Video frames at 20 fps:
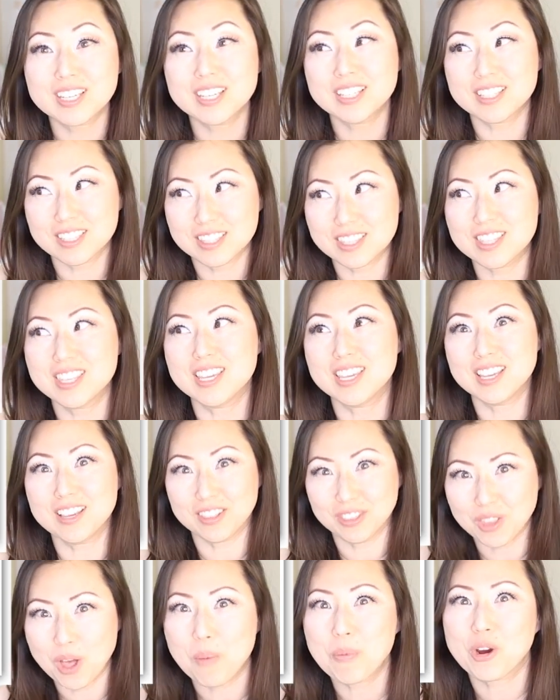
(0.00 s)
it's the
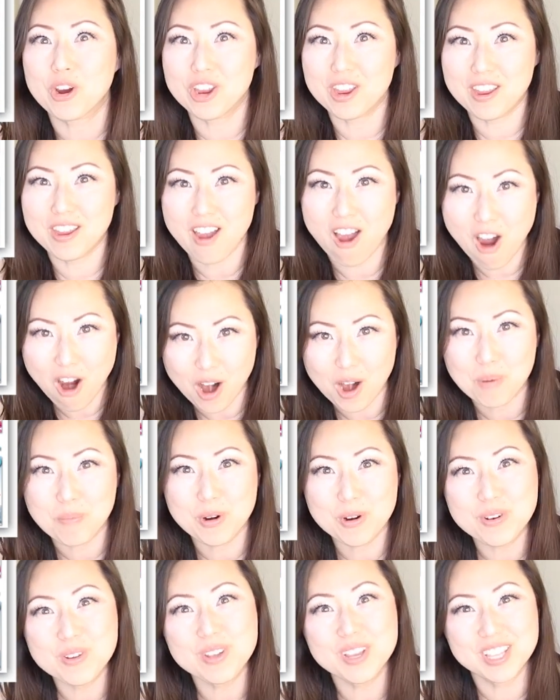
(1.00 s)
Lucky Harbor,